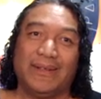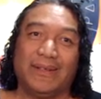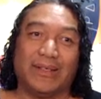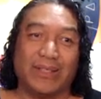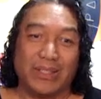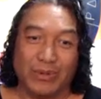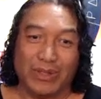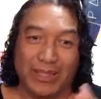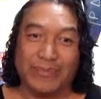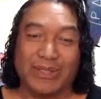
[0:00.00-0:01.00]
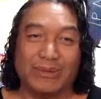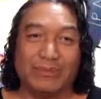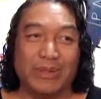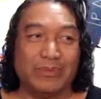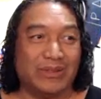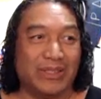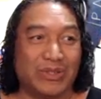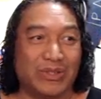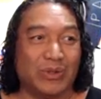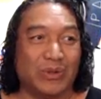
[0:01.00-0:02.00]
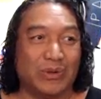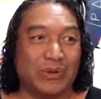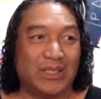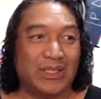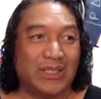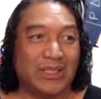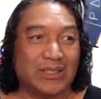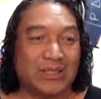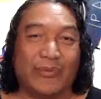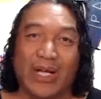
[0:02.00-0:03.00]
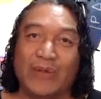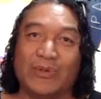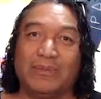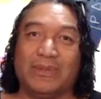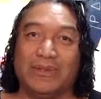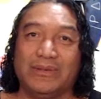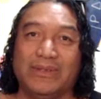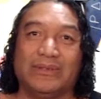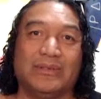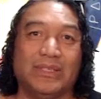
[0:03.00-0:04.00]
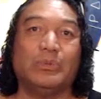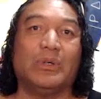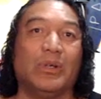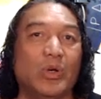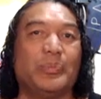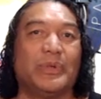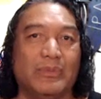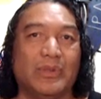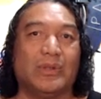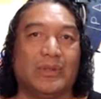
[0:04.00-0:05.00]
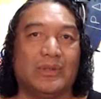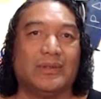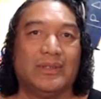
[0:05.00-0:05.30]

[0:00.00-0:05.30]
because you will come to the moment that you call survival mode, and you will open more.